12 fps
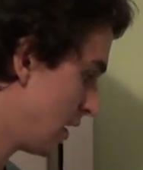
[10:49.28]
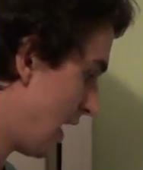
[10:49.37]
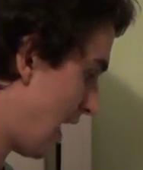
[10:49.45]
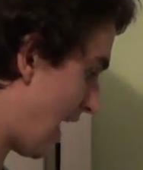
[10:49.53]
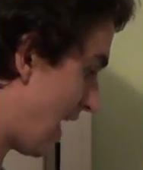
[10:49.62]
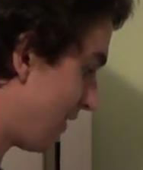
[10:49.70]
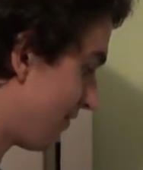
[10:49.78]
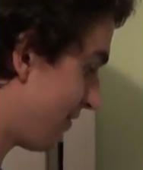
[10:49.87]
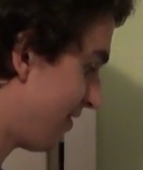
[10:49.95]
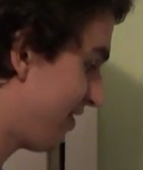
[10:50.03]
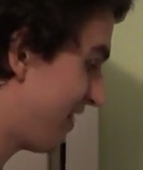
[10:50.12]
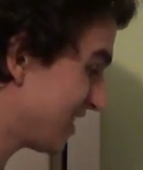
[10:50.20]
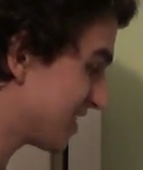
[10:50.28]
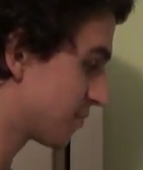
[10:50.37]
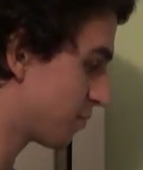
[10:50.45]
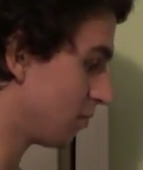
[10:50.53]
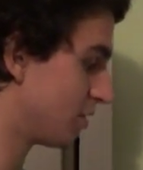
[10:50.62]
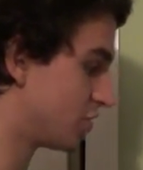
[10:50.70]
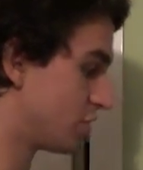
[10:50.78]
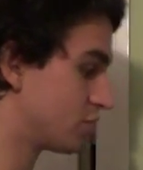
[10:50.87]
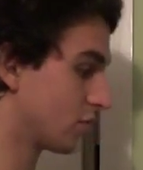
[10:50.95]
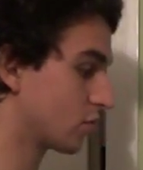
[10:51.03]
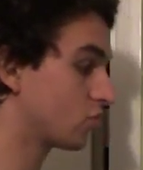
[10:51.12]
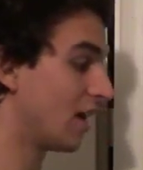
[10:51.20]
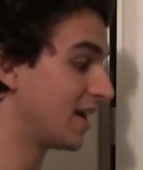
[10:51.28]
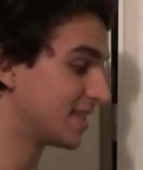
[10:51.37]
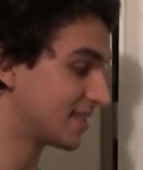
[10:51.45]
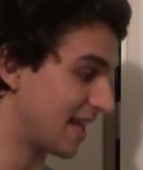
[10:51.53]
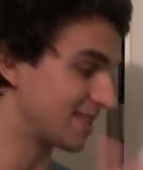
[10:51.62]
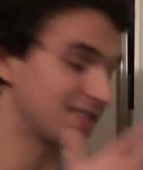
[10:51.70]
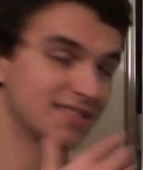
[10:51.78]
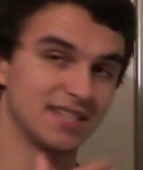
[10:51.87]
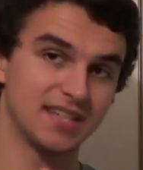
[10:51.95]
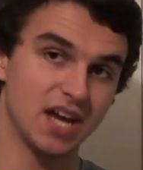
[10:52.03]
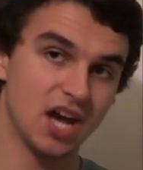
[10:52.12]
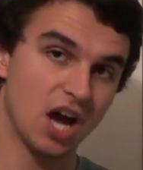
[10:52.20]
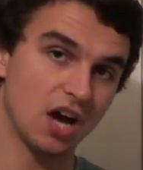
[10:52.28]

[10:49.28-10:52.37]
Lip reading: And this is probably due to a greater density